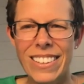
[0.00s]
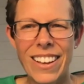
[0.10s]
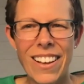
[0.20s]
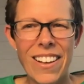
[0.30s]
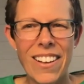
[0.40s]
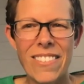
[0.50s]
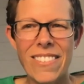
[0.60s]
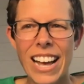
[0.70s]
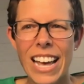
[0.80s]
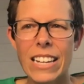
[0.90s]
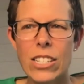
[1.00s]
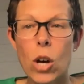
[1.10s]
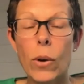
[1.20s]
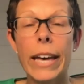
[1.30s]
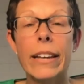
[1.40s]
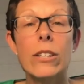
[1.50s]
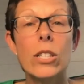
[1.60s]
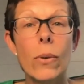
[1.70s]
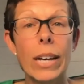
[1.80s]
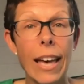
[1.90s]
All right. Okay.
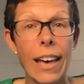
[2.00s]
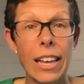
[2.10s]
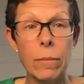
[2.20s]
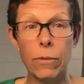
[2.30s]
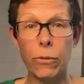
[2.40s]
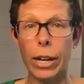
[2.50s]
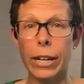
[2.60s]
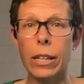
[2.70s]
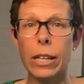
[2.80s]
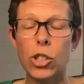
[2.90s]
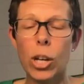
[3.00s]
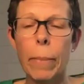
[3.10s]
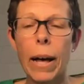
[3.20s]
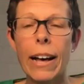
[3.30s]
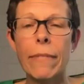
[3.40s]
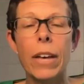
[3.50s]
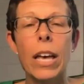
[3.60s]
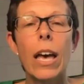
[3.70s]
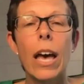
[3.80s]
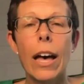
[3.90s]
So again, before I get, jump off,
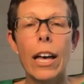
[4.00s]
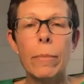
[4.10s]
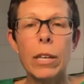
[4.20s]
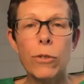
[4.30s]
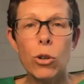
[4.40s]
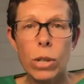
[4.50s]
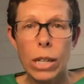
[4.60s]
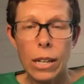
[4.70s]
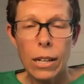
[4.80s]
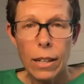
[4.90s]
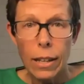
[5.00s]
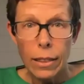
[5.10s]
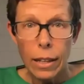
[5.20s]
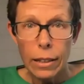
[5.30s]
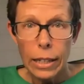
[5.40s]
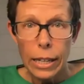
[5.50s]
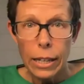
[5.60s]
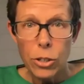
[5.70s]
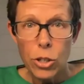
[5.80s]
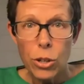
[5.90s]
um, if you need the
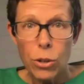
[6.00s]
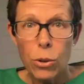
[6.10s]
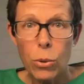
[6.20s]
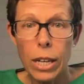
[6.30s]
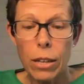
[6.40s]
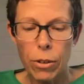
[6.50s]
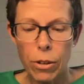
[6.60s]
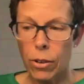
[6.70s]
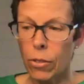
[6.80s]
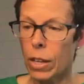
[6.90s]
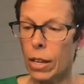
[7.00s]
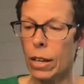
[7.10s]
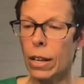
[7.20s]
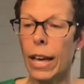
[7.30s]
link to either the